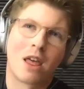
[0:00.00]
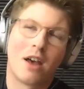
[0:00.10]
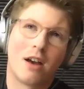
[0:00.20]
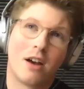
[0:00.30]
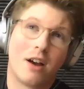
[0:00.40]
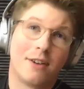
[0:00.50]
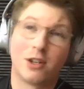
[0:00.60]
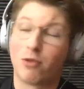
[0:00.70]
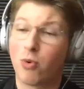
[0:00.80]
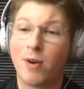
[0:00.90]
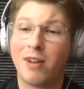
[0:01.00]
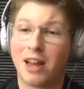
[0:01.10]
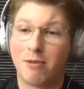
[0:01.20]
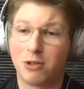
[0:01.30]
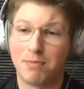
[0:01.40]
a sort of query
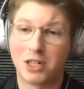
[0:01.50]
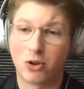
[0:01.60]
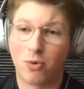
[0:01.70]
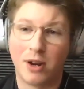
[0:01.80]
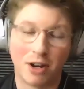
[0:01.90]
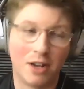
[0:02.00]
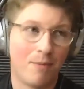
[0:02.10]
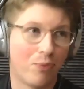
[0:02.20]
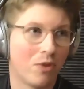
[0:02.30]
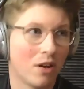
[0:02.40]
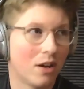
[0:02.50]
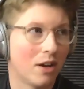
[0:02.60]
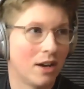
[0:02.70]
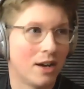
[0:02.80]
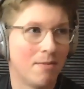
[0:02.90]
language, BitQuery,
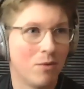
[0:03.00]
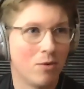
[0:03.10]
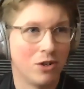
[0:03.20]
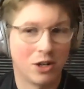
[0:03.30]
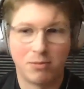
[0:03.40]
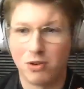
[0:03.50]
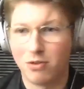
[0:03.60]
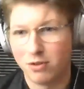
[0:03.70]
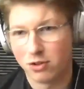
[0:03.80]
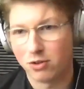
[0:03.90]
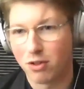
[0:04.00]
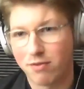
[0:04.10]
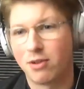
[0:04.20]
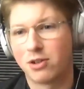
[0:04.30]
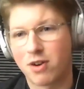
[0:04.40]
which helps you do all the
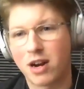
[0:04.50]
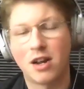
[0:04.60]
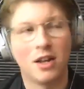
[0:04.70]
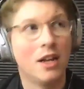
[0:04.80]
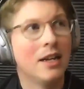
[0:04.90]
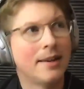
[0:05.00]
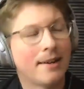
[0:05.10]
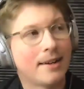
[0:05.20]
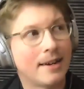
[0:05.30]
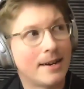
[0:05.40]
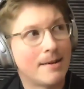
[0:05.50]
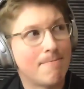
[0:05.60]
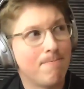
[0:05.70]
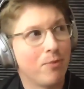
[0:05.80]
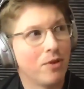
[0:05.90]
filtering.
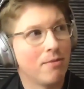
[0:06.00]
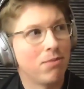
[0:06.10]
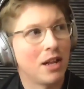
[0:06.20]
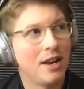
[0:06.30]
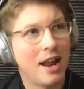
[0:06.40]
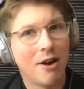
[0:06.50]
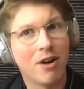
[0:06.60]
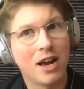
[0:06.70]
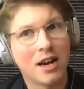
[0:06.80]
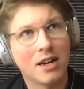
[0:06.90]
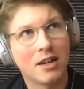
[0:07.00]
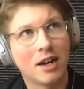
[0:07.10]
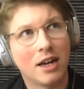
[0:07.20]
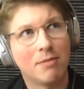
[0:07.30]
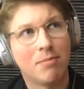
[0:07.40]
Planaria
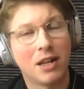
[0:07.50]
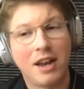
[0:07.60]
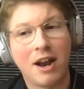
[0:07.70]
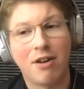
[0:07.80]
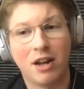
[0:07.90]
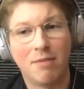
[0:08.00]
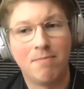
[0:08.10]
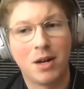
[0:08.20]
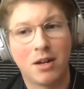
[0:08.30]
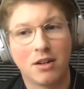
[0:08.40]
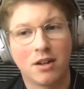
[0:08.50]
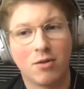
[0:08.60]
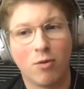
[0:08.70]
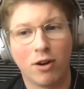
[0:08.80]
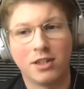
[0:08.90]
and Planarium
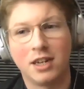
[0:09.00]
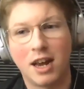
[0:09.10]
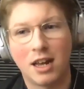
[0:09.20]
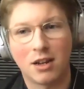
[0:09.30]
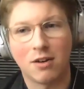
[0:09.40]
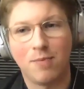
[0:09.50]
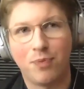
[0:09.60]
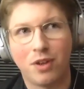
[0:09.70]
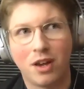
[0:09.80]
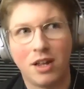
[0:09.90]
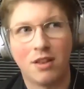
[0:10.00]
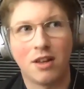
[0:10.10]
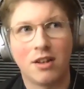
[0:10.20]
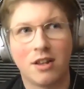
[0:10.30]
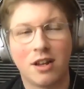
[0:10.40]
work together in
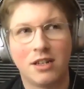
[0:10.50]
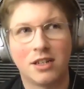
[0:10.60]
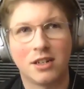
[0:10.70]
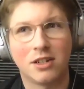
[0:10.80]
that it